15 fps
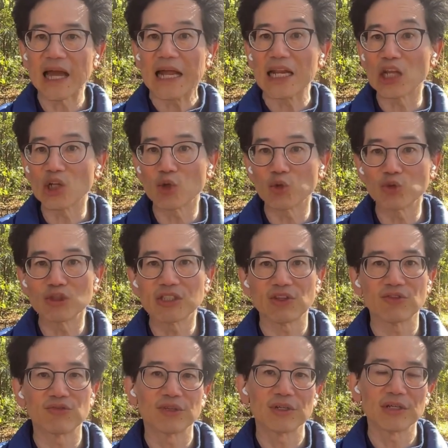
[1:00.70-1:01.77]
and inclusive,
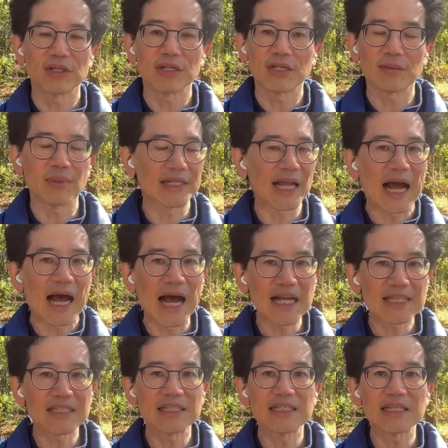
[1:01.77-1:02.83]
but
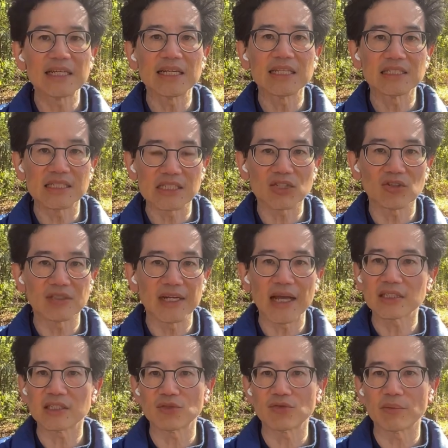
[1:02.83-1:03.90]
utterly
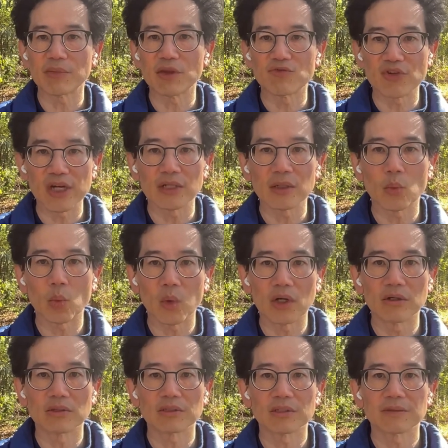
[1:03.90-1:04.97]
disconnected from the real
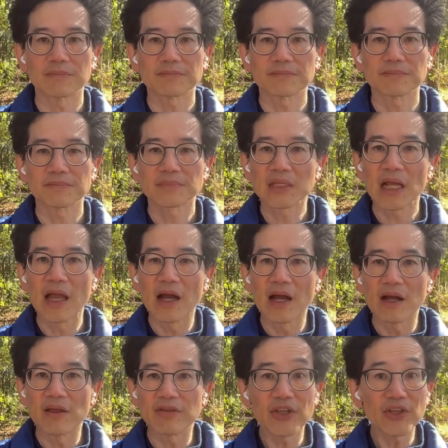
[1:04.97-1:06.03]
world.
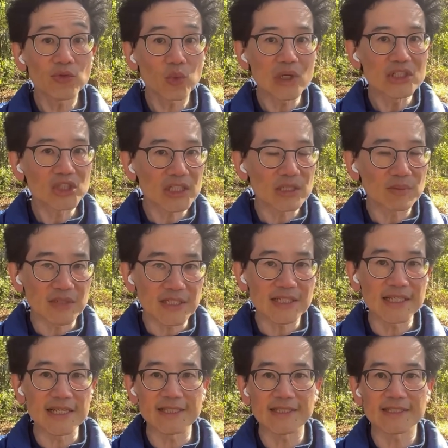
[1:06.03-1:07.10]
These weren't just
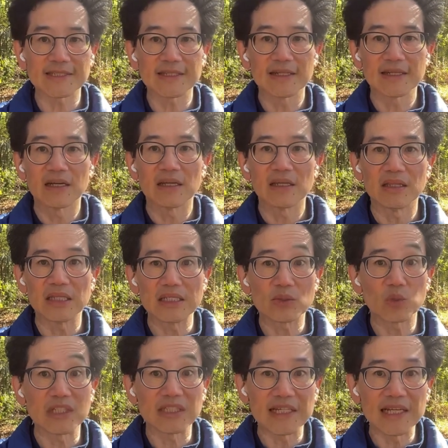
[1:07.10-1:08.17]
mistakes, these
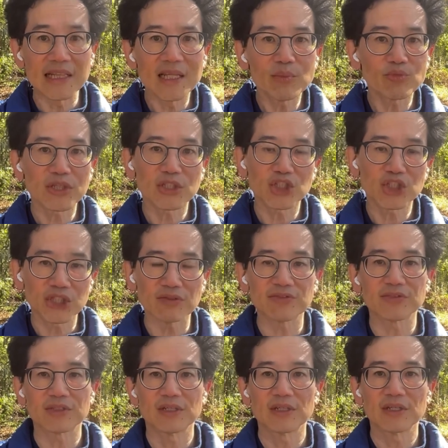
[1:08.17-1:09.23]
were deliberate
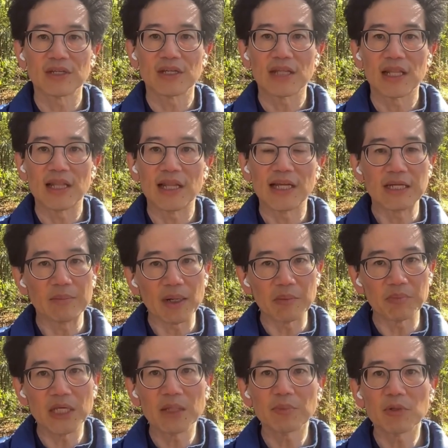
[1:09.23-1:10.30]
shifts led by
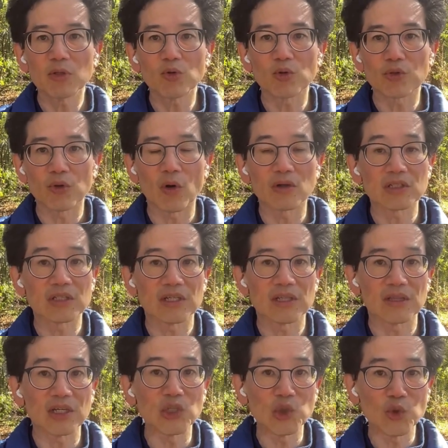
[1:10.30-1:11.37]
people who thought
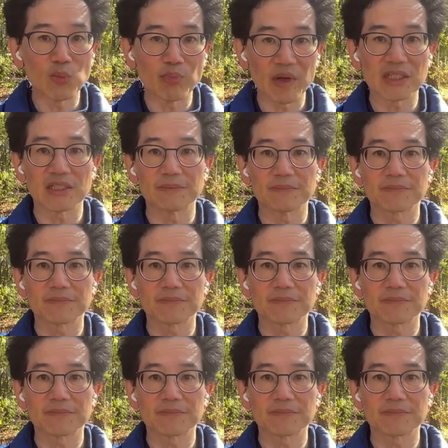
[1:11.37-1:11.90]
they knew better.